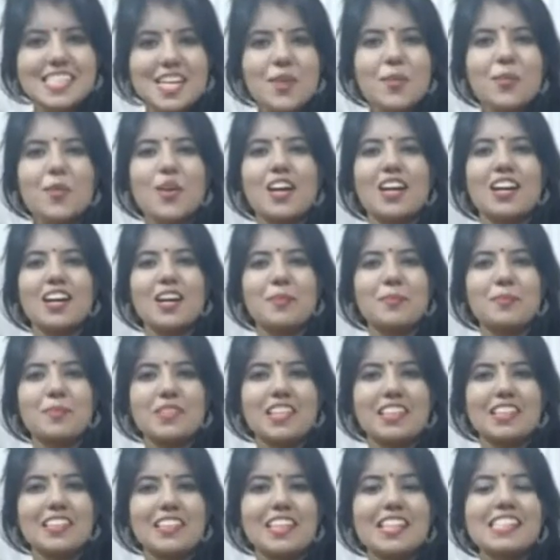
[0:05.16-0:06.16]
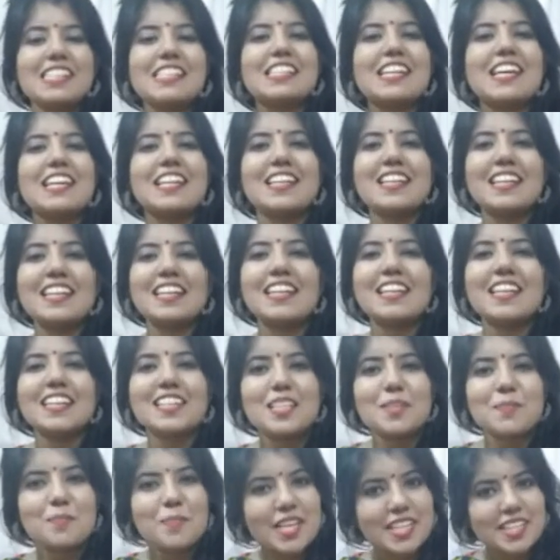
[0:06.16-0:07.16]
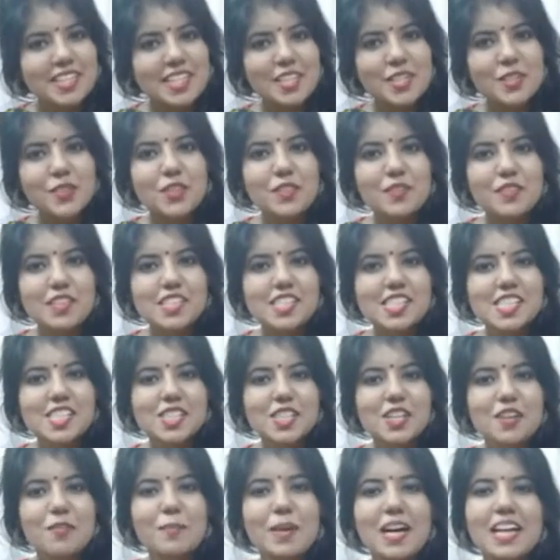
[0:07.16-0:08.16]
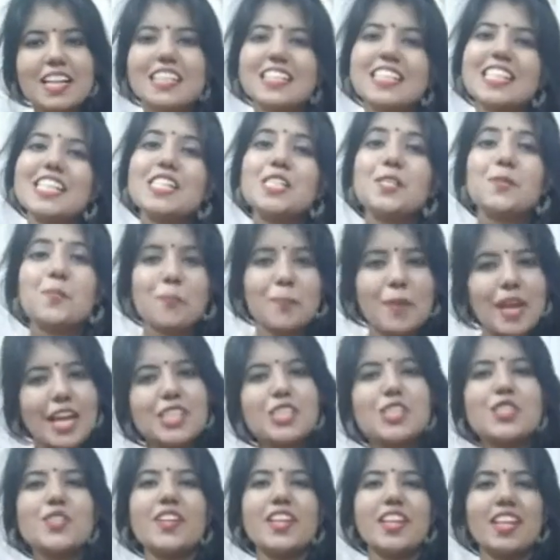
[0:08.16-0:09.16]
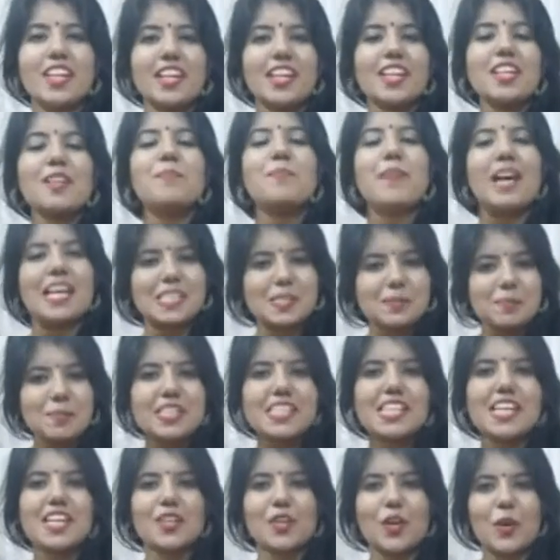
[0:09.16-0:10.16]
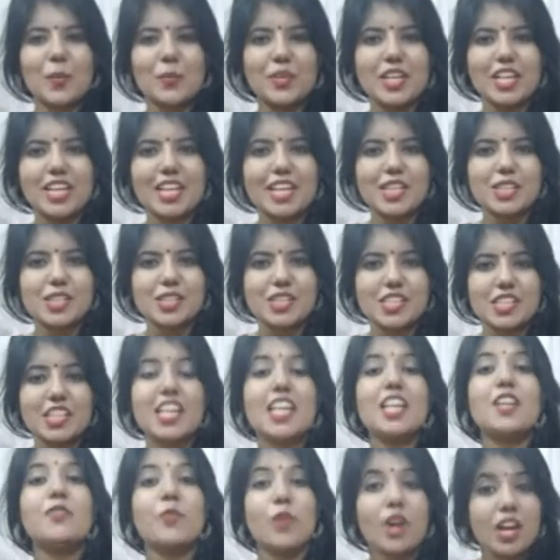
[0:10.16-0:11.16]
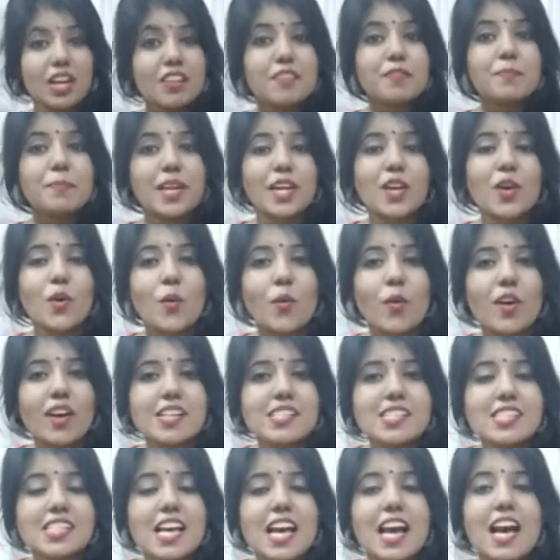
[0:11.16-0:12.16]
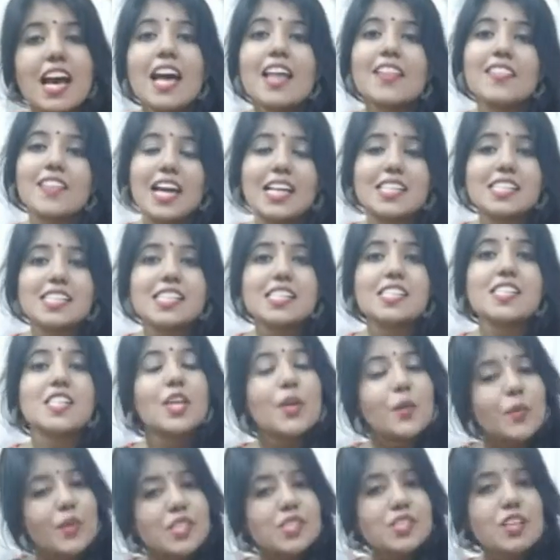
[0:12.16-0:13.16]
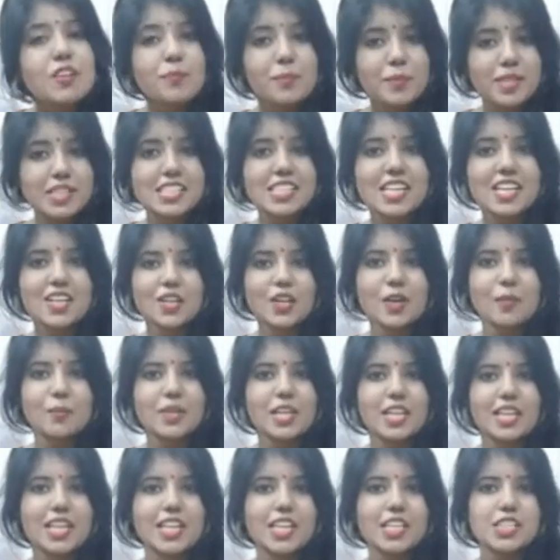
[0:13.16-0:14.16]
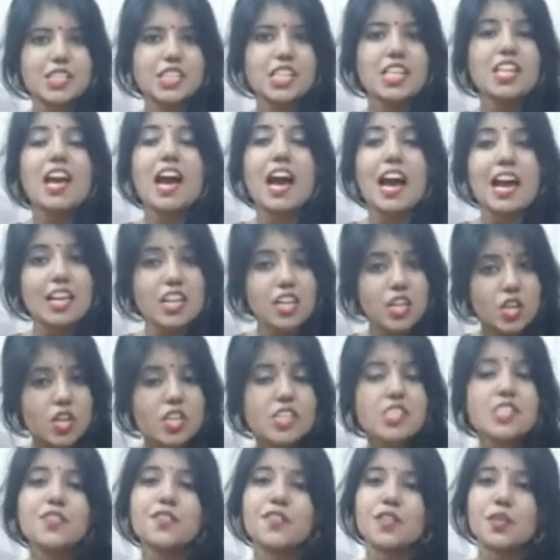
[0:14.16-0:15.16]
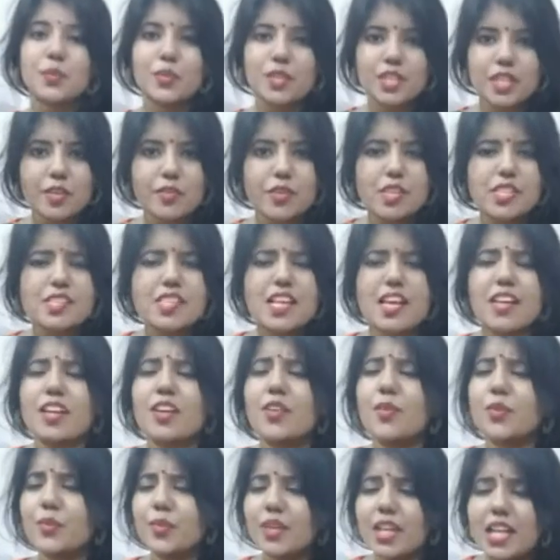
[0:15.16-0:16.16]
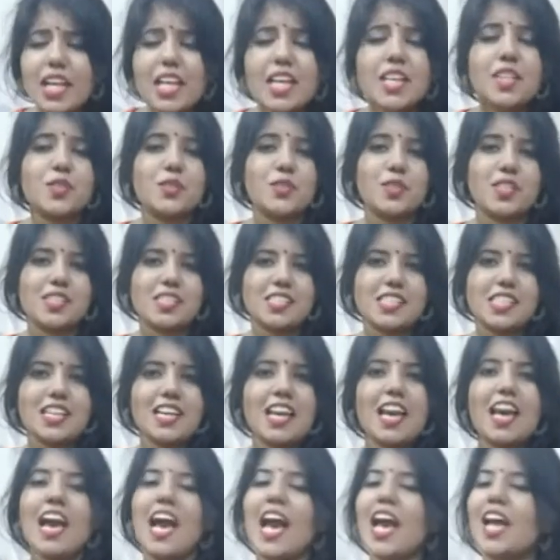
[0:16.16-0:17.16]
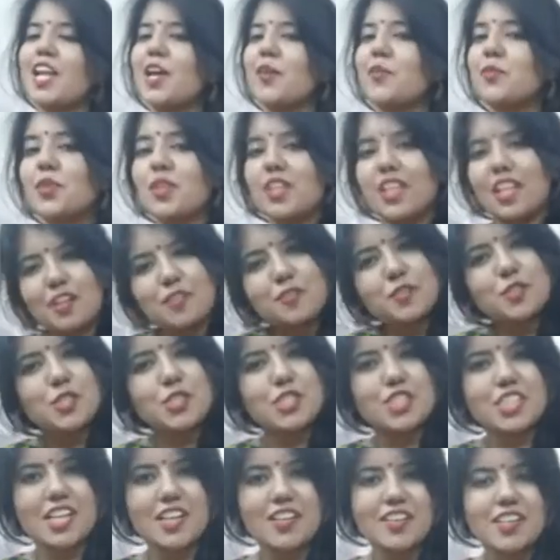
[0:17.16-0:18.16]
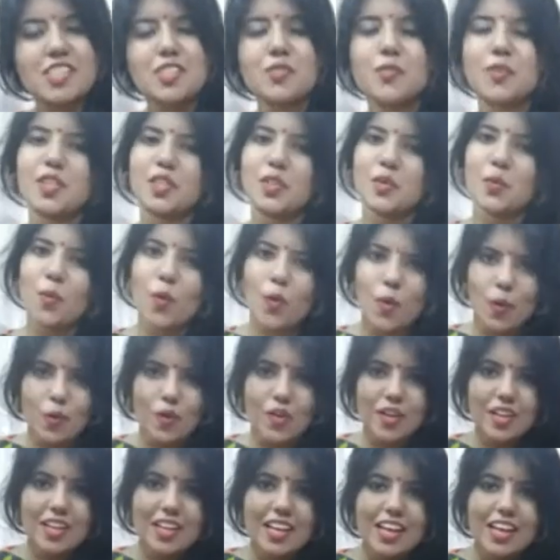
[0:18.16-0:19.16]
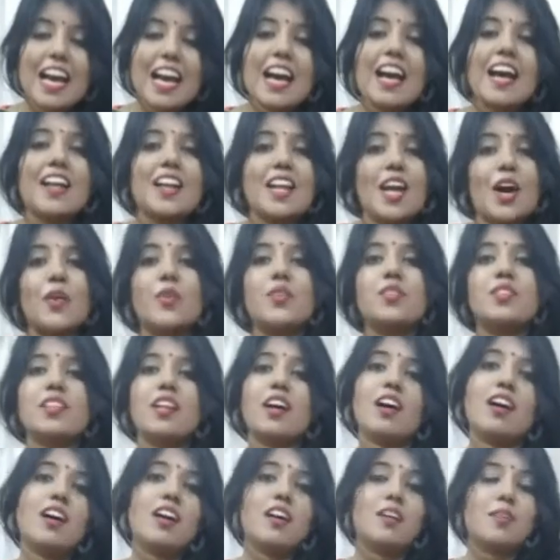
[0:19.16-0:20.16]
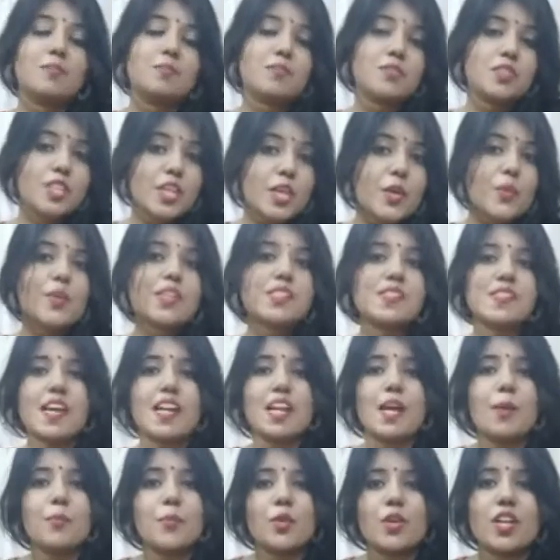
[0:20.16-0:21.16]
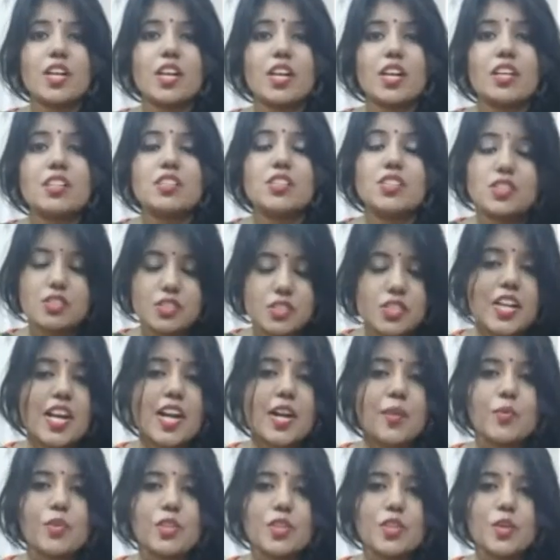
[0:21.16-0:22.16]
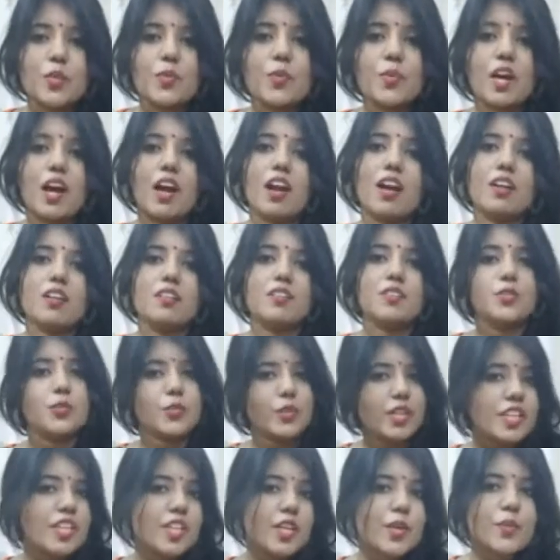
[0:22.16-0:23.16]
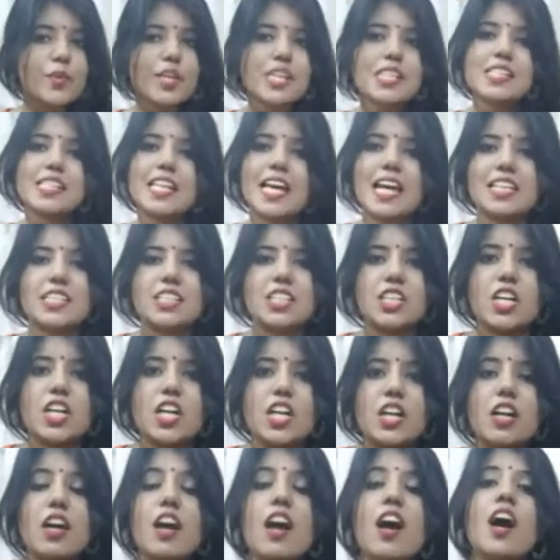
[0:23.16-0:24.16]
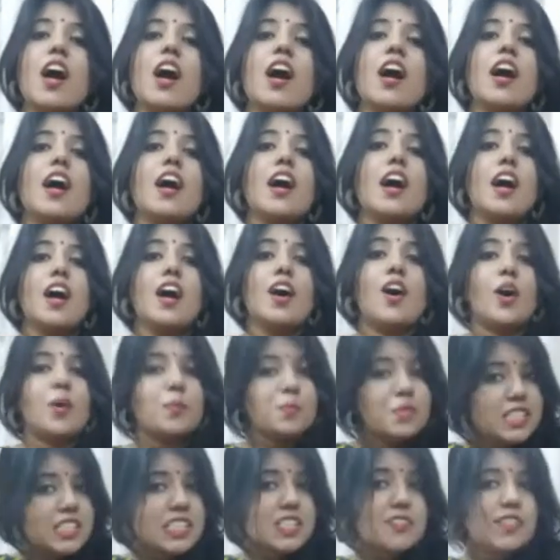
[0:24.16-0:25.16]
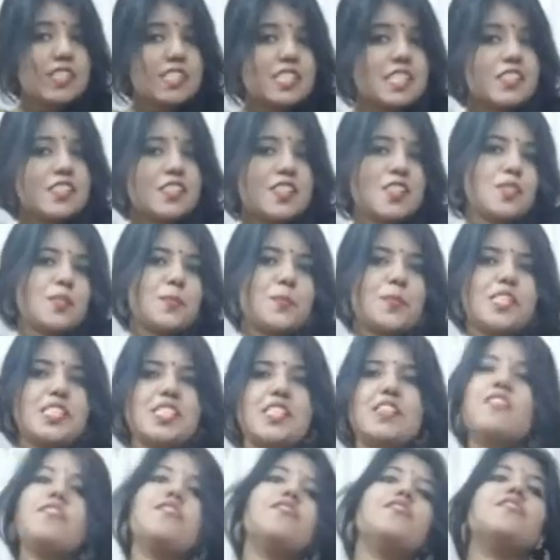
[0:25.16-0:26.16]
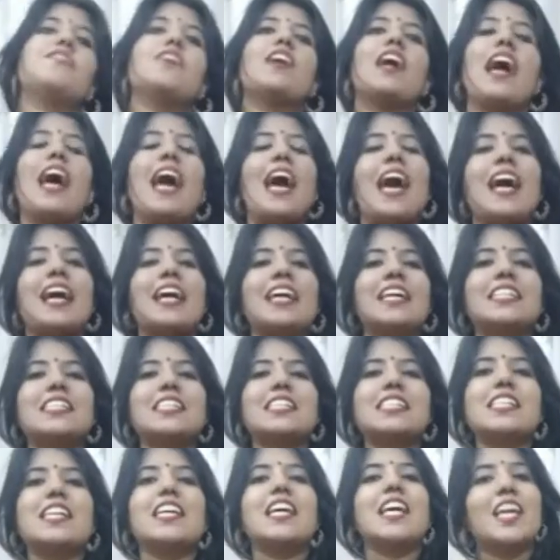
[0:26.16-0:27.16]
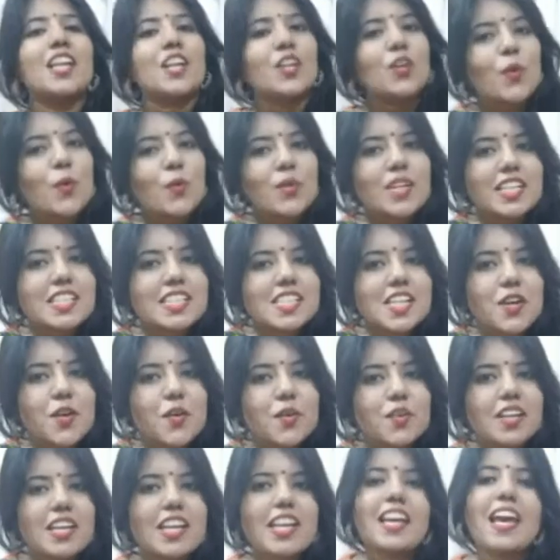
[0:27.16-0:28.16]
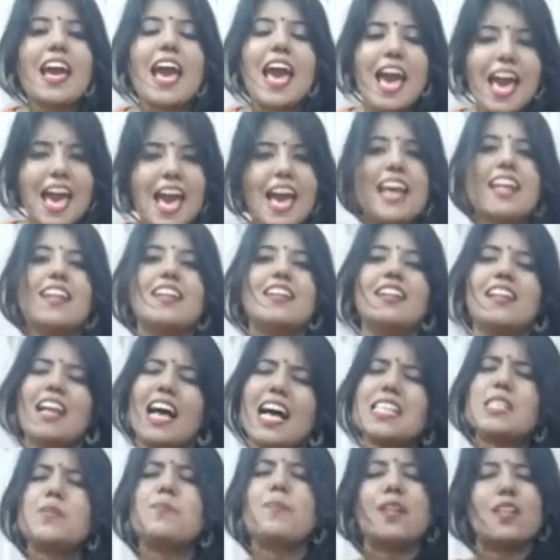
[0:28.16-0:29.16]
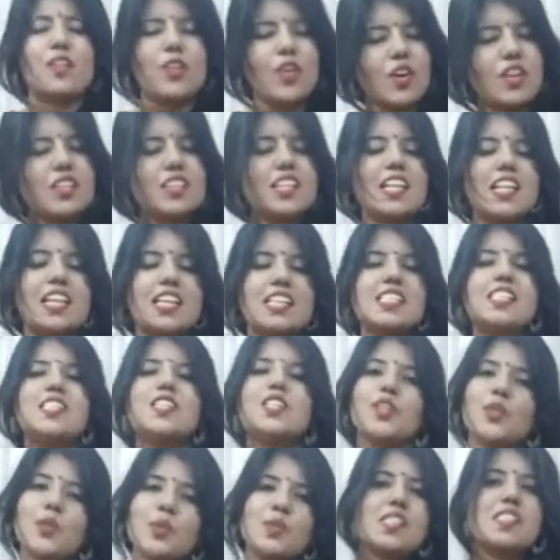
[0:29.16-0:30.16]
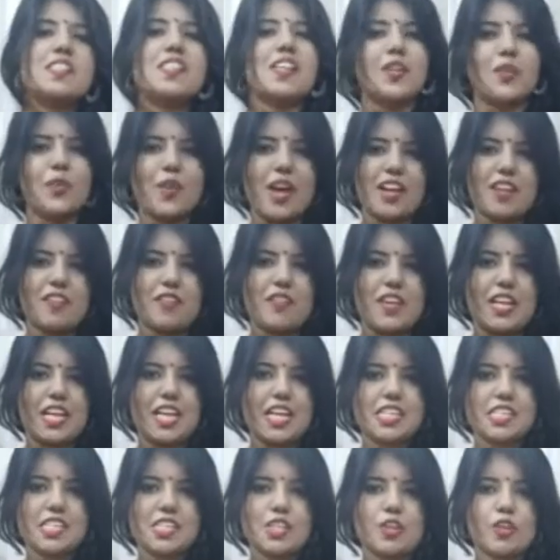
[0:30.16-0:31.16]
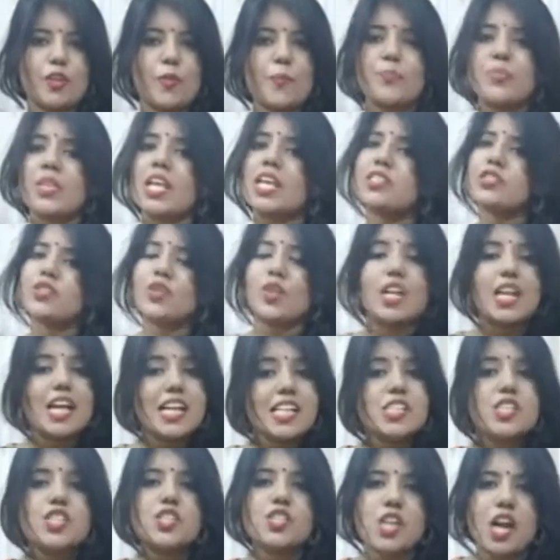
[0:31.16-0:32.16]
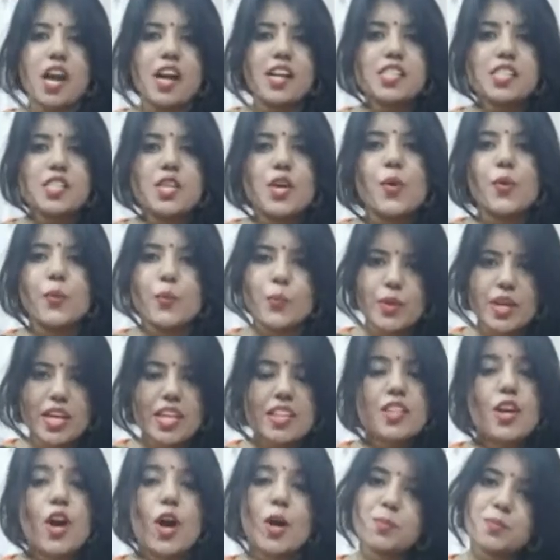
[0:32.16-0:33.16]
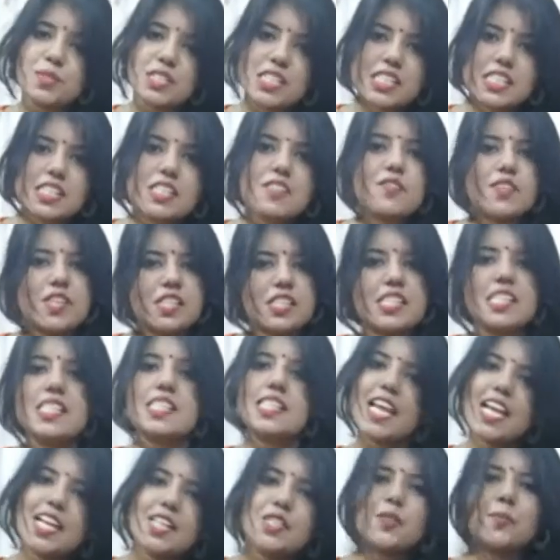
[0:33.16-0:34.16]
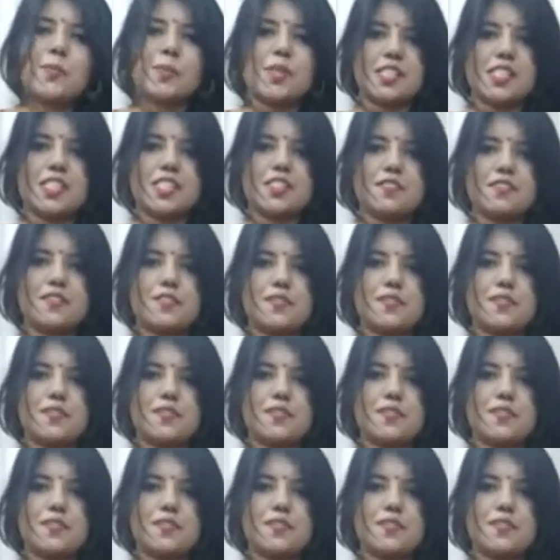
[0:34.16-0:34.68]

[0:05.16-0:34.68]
Wahab Tithi studying at Independent University of Bangladesh, majoring in Mass Media and Communication. In one of my course, that is Theories of Media and Communication, I learned few theories that are really interesting and I would love to share it with you all. Now the theories that I'm gonna share with you are three theories that are objective versus interpretive and encoding decoding, and last but not the least, uses and gratification. So let's start with objective versus interpretive.